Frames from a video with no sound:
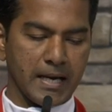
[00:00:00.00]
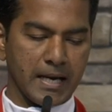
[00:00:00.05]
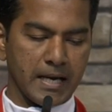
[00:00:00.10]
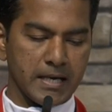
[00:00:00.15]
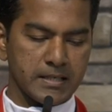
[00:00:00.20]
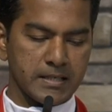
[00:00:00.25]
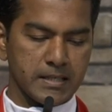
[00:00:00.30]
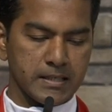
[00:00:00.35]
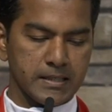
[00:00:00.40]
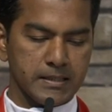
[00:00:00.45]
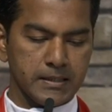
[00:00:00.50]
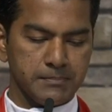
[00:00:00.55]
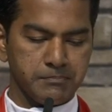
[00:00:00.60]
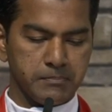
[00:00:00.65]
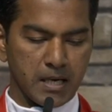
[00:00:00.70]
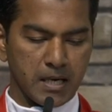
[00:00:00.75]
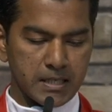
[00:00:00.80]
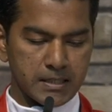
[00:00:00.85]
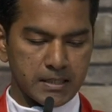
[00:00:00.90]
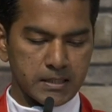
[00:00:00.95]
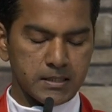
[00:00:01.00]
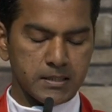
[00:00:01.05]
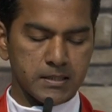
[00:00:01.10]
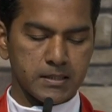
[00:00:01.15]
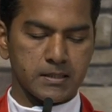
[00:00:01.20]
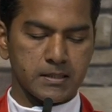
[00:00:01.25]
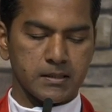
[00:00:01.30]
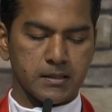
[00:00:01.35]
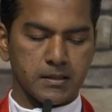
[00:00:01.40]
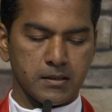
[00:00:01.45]
had departed,
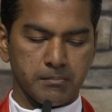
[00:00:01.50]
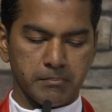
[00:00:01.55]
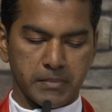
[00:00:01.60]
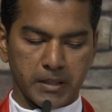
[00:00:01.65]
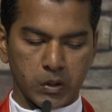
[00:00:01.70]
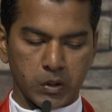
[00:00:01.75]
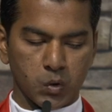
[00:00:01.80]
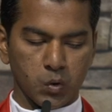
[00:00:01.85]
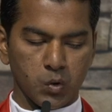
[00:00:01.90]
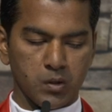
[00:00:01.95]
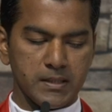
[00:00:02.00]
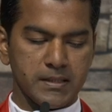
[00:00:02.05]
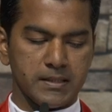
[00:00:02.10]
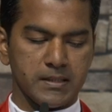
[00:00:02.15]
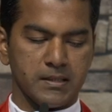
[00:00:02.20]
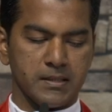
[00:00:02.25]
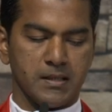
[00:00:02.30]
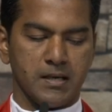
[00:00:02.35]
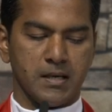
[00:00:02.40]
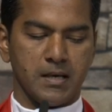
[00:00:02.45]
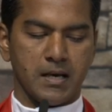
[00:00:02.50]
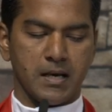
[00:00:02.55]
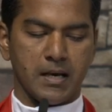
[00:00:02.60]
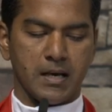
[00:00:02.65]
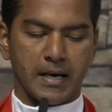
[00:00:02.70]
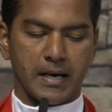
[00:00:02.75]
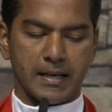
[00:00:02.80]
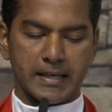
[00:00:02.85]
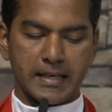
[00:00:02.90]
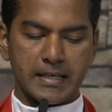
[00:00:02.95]
behold,
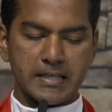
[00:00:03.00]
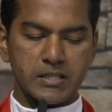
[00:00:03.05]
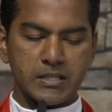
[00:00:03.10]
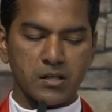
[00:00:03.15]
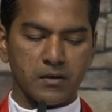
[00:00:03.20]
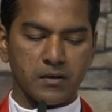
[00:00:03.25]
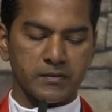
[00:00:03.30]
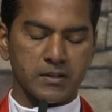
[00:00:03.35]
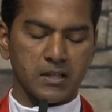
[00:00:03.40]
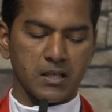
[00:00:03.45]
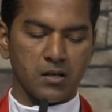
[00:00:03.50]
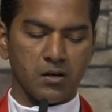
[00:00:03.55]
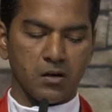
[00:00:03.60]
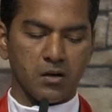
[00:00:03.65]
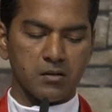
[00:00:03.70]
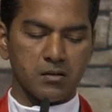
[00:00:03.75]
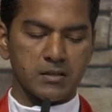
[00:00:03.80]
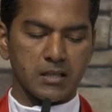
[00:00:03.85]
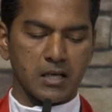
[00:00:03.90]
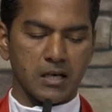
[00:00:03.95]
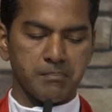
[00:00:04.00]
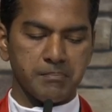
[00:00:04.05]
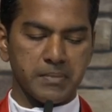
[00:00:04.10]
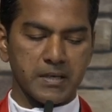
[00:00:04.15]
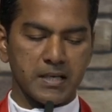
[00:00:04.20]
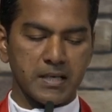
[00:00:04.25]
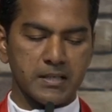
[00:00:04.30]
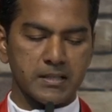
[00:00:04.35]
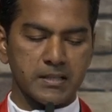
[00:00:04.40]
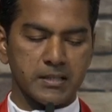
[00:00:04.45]
an angel of the Lord
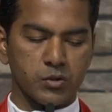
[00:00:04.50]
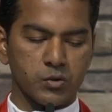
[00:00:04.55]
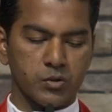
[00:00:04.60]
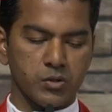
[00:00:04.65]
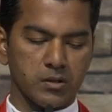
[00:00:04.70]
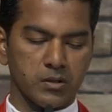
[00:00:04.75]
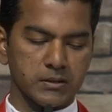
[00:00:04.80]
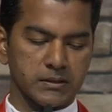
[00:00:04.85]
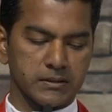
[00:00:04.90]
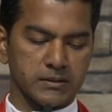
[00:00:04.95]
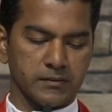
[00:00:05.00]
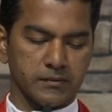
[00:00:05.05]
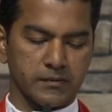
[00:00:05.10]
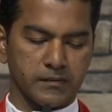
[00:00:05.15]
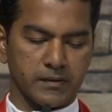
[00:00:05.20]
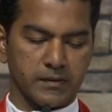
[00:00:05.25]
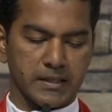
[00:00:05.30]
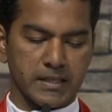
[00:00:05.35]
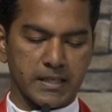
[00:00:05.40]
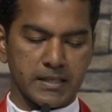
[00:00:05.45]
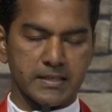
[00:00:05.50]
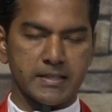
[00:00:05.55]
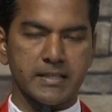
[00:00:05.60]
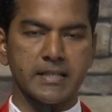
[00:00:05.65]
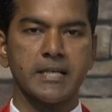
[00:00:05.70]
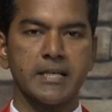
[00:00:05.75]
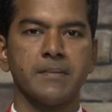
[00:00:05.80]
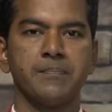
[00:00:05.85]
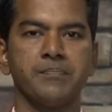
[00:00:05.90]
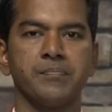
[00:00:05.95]
appeared to Joseph in a
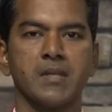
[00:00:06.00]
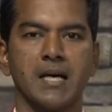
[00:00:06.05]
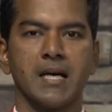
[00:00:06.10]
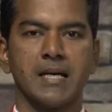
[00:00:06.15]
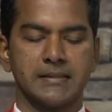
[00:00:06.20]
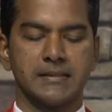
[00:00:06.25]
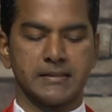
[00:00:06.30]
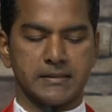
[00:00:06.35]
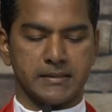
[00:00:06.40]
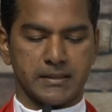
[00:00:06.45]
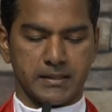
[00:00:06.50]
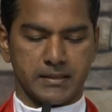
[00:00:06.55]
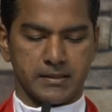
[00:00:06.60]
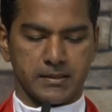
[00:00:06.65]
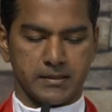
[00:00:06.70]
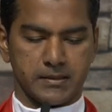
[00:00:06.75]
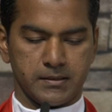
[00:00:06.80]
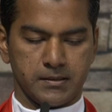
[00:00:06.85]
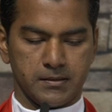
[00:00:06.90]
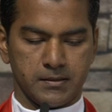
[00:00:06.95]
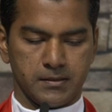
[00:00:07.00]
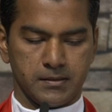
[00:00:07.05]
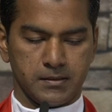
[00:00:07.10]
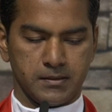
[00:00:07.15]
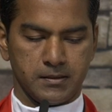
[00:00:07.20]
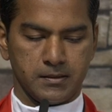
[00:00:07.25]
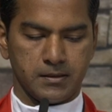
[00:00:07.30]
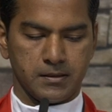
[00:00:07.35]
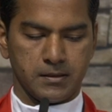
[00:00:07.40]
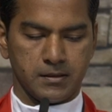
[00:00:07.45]
dream and said,
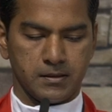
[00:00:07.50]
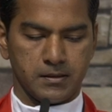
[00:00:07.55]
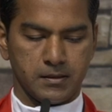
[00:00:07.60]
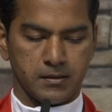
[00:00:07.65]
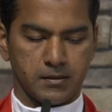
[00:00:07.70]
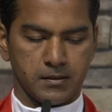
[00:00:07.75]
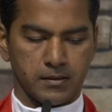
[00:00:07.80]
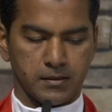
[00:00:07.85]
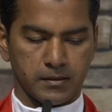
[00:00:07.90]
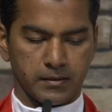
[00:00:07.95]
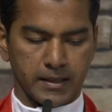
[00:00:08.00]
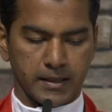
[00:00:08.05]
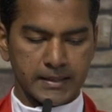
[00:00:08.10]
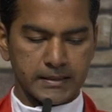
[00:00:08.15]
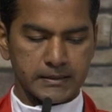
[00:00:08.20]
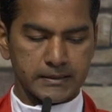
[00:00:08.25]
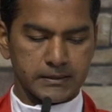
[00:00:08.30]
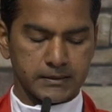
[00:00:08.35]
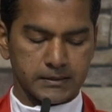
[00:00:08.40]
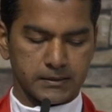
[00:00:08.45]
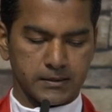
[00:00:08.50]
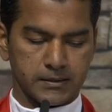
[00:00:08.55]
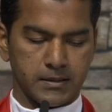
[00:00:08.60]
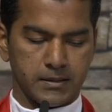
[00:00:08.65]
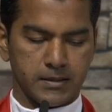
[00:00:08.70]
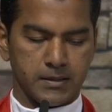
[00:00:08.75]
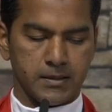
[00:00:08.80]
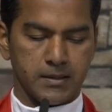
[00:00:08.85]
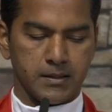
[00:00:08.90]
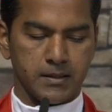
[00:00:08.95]
Rise,
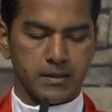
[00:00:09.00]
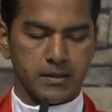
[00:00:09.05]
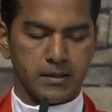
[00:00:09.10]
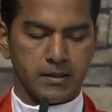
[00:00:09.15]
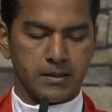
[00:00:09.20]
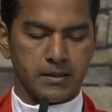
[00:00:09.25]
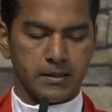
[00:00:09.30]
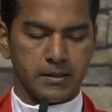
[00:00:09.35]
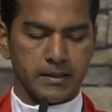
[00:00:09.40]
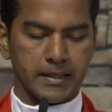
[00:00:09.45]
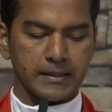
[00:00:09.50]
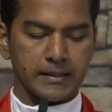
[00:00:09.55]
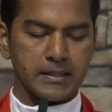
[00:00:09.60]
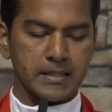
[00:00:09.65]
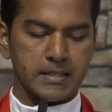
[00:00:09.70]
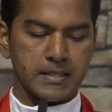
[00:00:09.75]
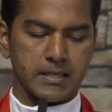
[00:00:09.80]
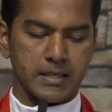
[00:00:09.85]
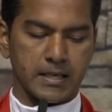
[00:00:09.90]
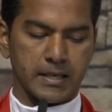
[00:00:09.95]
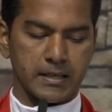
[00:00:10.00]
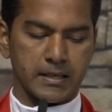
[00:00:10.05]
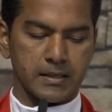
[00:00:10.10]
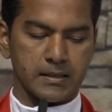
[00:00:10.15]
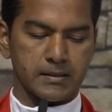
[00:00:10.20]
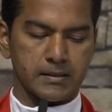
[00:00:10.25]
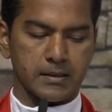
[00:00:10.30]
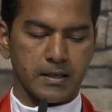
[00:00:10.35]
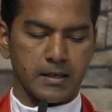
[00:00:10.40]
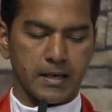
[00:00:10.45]
take the
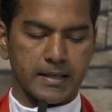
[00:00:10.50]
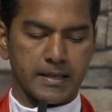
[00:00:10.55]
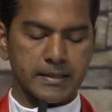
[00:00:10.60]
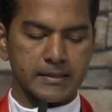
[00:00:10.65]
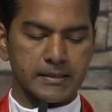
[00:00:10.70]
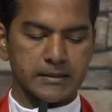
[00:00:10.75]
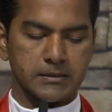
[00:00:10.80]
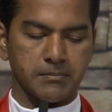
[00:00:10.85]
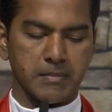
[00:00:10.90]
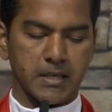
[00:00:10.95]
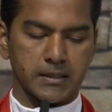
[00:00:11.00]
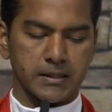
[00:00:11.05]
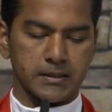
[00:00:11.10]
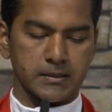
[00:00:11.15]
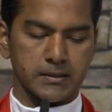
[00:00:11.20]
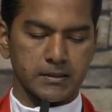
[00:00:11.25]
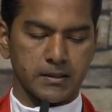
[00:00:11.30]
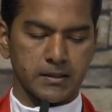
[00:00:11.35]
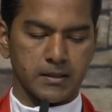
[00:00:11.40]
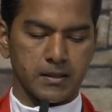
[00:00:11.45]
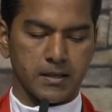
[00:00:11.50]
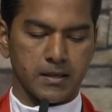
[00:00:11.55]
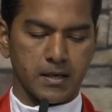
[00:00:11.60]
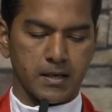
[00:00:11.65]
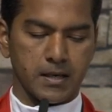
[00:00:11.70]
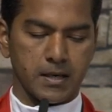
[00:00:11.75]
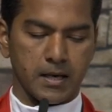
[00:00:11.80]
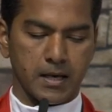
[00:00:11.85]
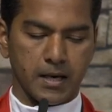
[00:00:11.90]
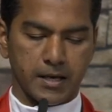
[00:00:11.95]
child and his mother,
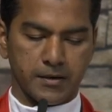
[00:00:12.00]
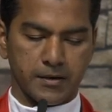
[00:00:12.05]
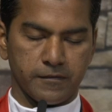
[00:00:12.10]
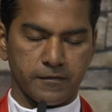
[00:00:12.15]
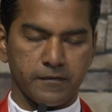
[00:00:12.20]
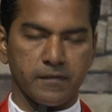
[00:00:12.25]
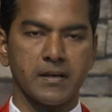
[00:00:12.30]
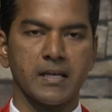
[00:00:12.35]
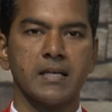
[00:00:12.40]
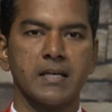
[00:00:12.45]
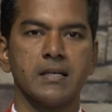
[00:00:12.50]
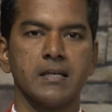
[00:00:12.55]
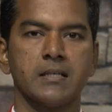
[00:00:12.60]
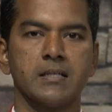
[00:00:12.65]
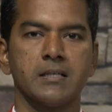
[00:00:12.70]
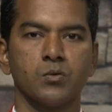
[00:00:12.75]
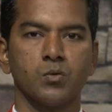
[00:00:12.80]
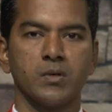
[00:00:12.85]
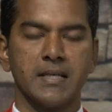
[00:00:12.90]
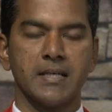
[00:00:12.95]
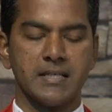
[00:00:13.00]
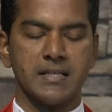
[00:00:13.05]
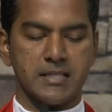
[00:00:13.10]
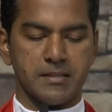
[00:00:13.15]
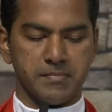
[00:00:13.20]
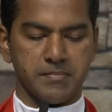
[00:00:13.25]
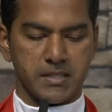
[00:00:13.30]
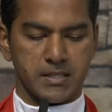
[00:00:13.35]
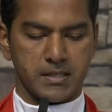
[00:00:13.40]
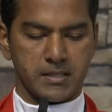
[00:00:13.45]
and flee to
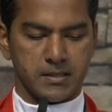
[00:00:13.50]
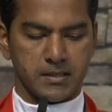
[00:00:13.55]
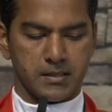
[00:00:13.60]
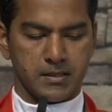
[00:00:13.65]
Egypt,